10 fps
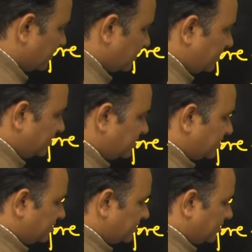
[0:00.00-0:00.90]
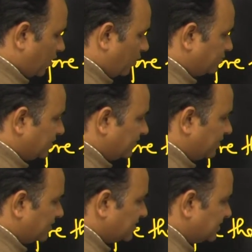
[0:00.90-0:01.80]
this
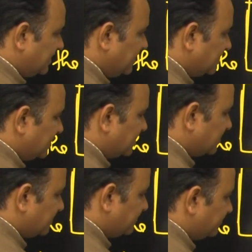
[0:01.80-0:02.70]
observer sees this,